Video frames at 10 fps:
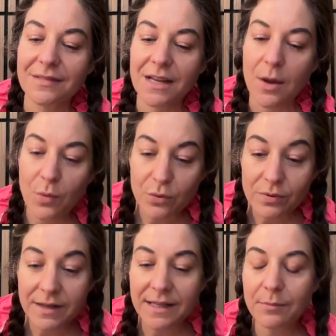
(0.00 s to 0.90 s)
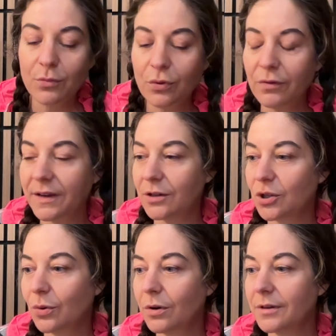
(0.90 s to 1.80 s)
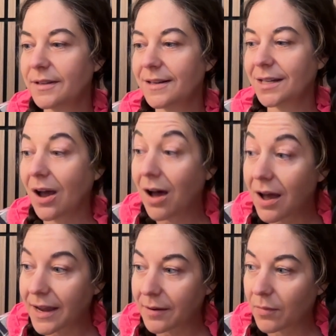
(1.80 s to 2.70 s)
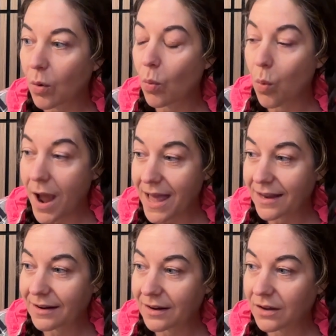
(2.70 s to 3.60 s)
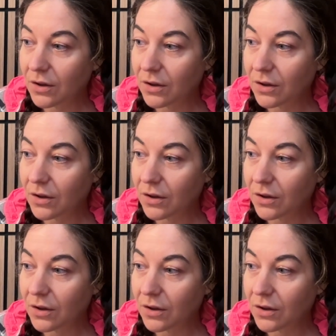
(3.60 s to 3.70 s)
And we're really moving towards a time when